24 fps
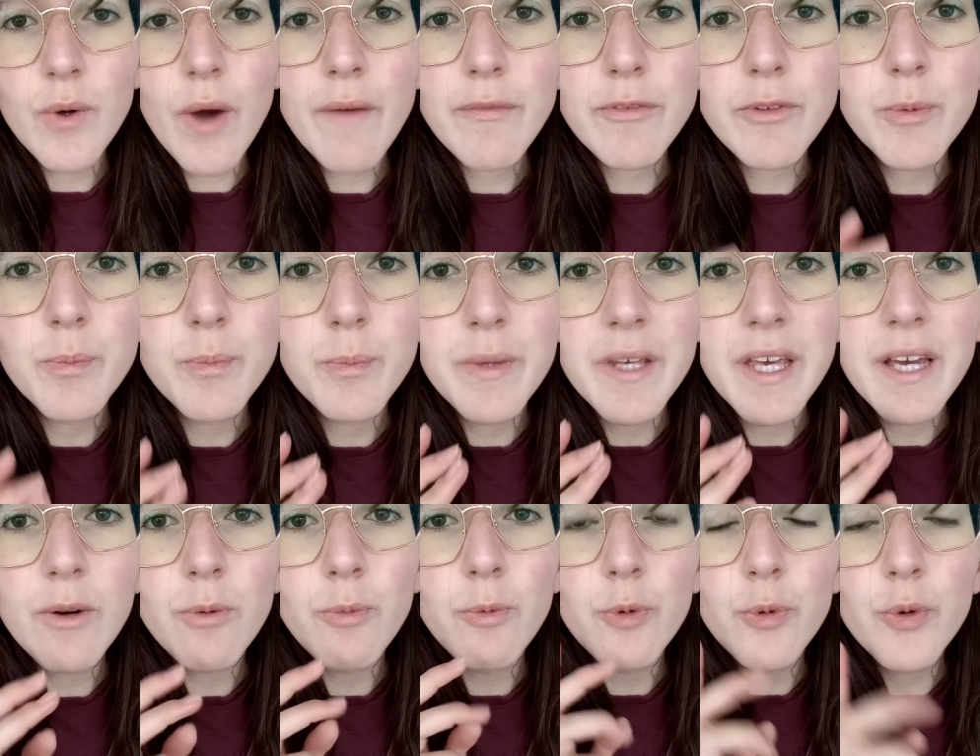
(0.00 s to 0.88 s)
have to
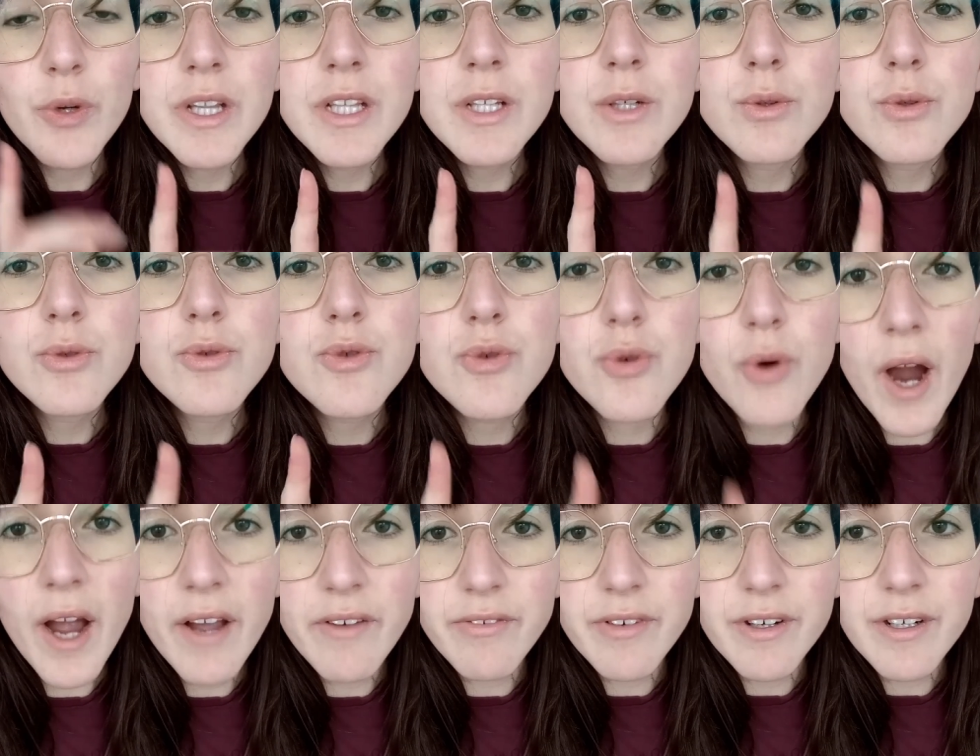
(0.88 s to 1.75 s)
be a really good
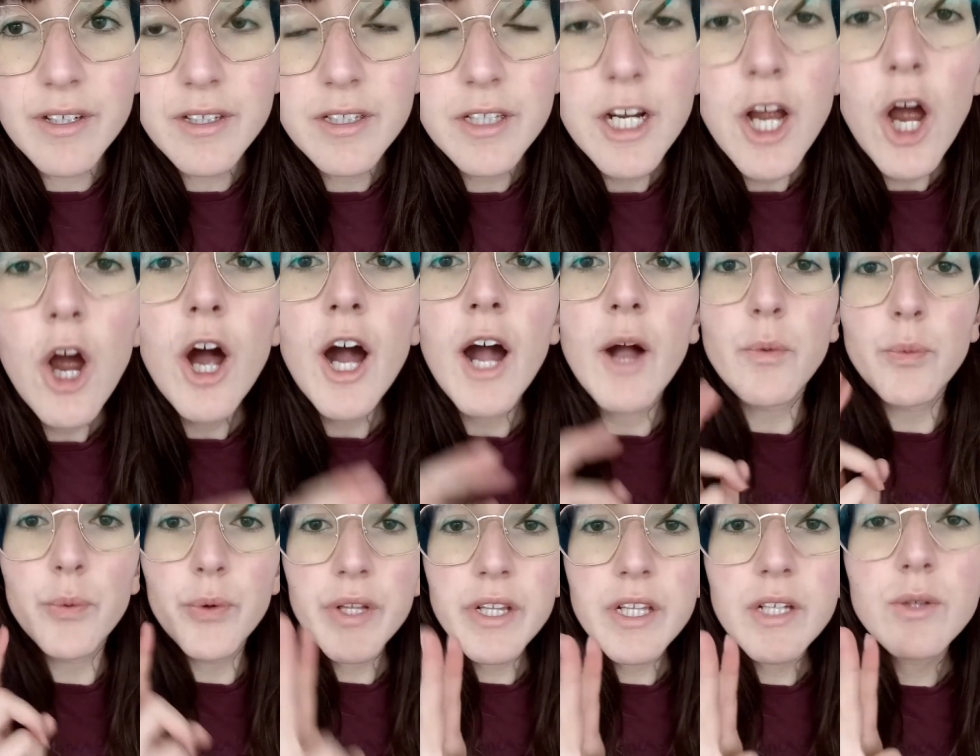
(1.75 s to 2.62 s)
driver, a
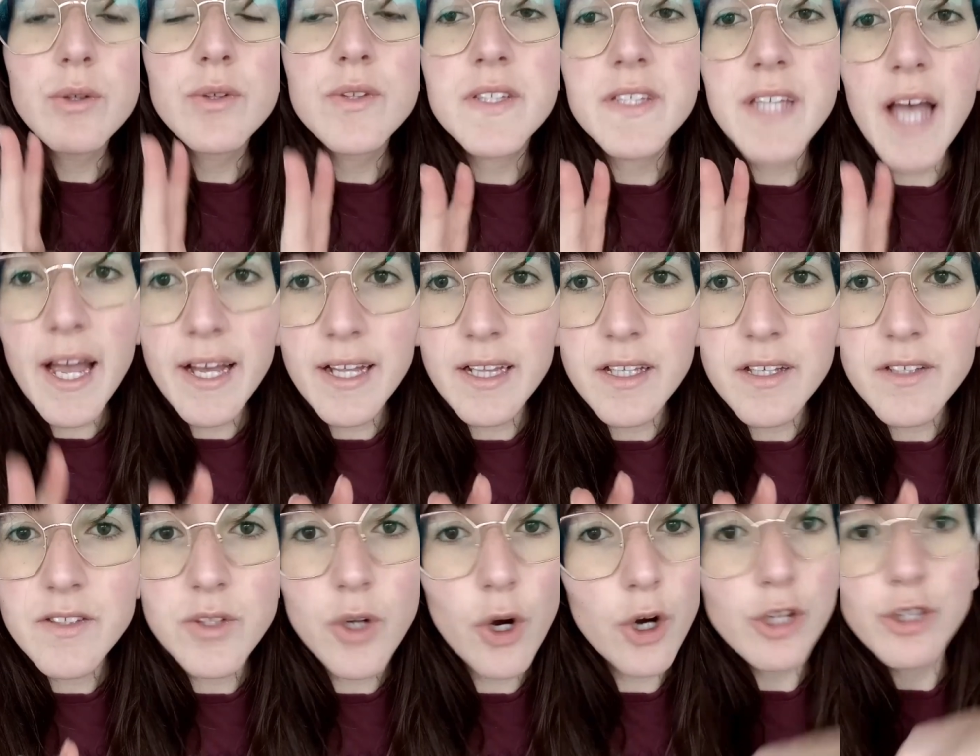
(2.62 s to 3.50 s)
really good
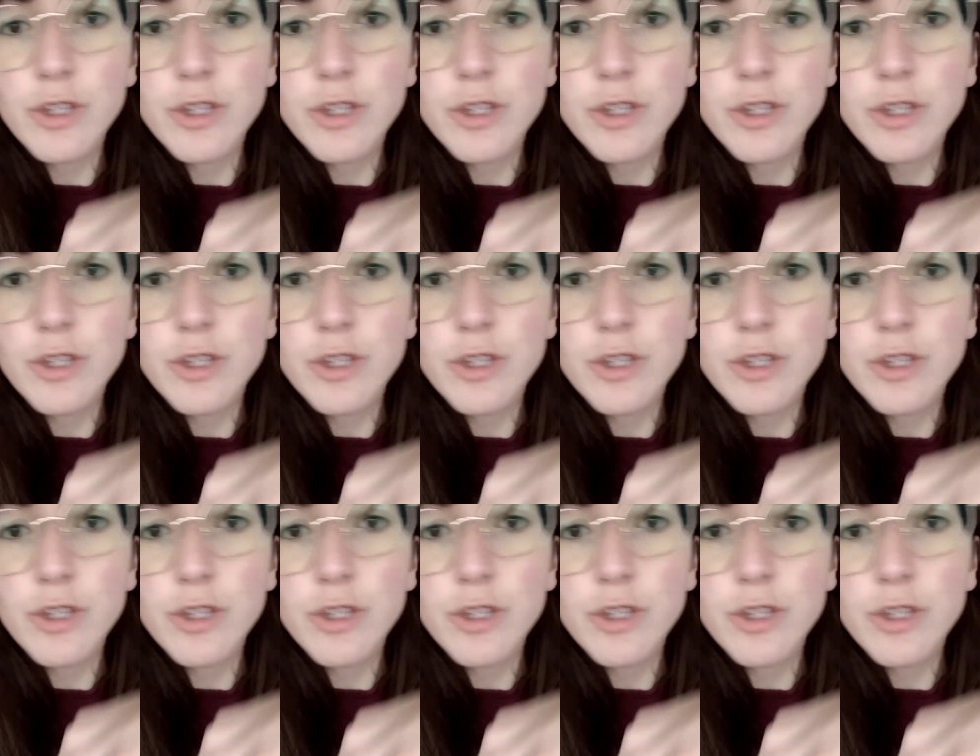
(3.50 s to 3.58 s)
cyclist, or